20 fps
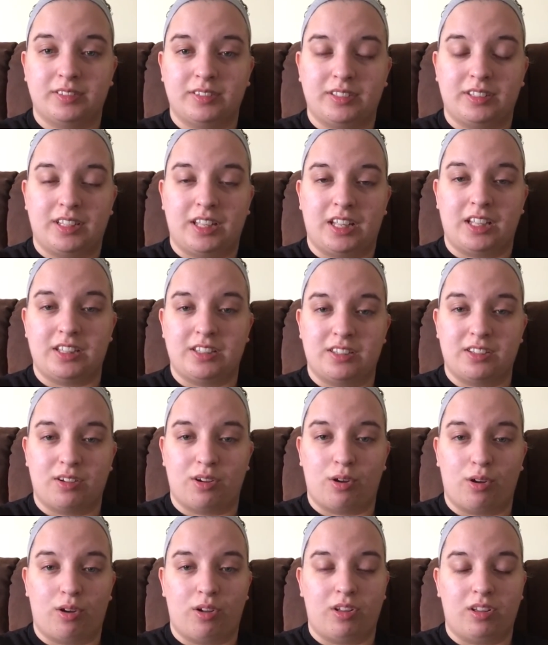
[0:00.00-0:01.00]
That's
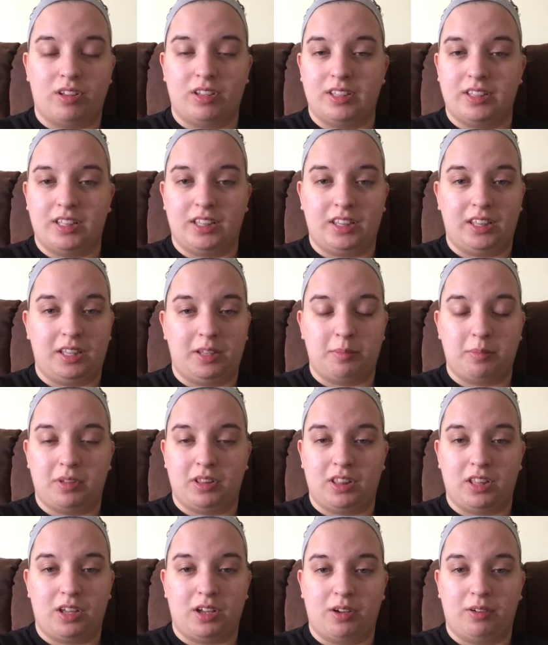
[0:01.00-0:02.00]
all in the link
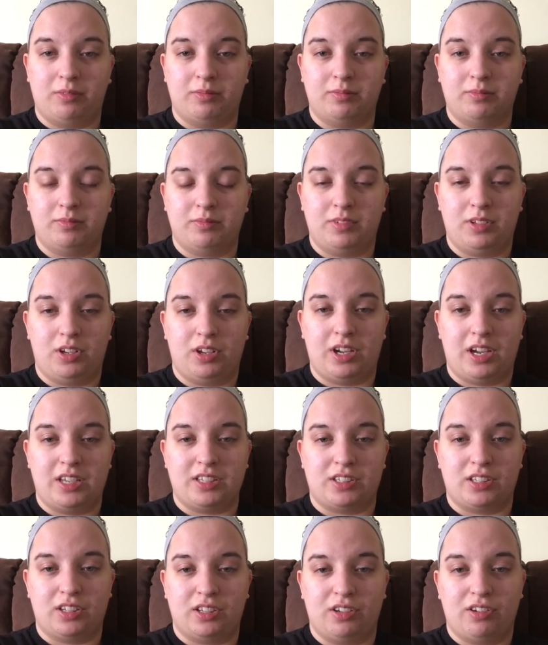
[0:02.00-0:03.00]
below. You guys
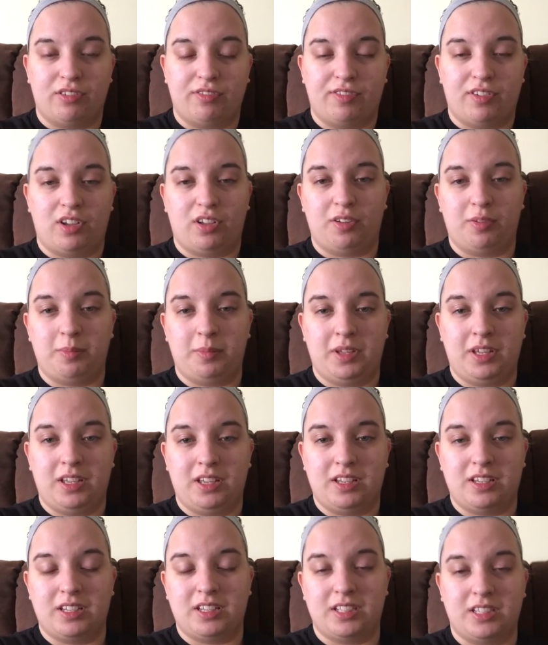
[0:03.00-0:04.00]
can go follow
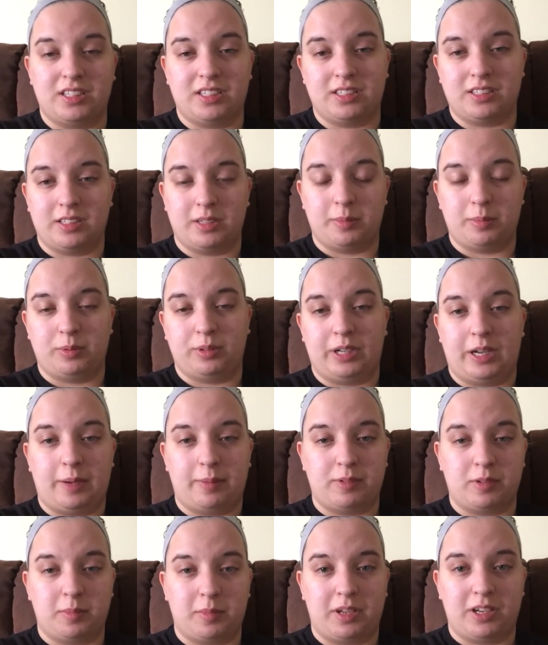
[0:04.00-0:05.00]
me and
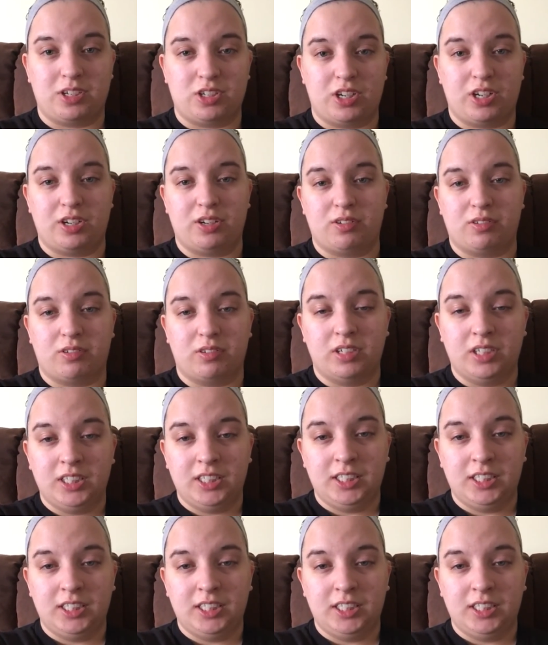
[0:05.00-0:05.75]
subscribe to my channel.